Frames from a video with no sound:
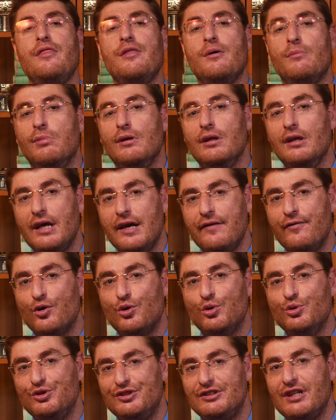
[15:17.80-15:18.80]
on the
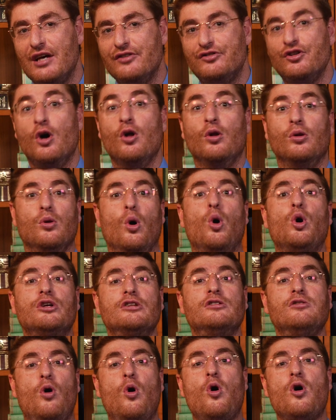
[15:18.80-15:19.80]
believer who says,
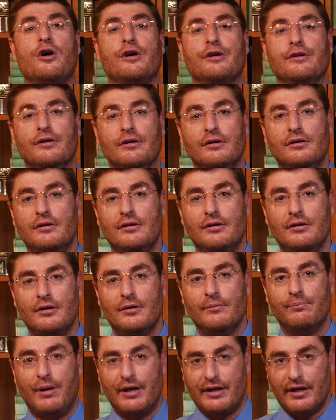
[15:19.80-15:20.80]
"Lord, Lord,"
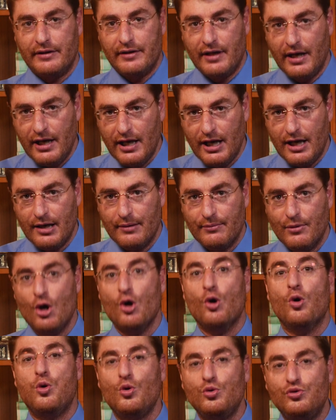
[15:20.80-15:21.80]
but on him
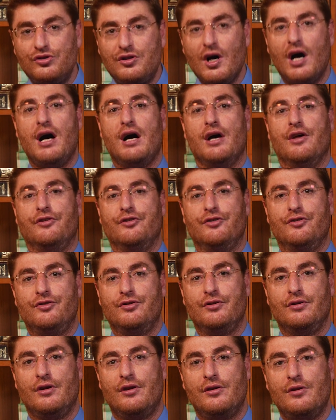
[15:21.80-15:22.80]
who does
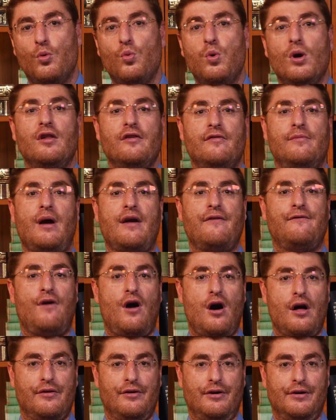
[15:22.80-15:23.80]
the will of my
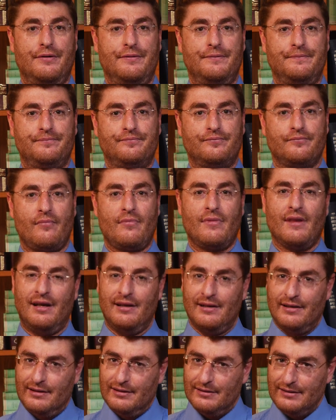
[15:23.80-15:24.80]
Father.
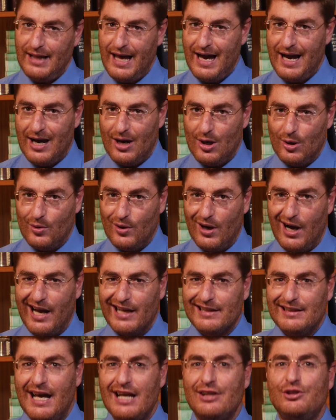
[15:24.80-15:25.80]
Now,
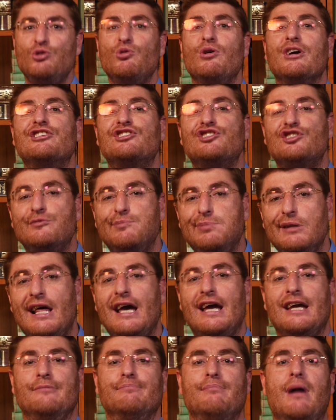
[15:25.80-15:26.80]
I'd like to
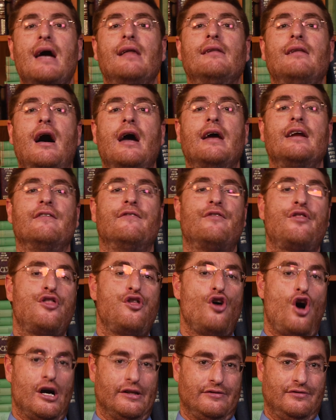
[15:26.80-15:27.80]
explain my line of
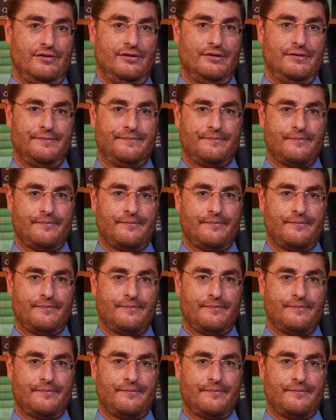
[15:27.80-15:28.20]
thought.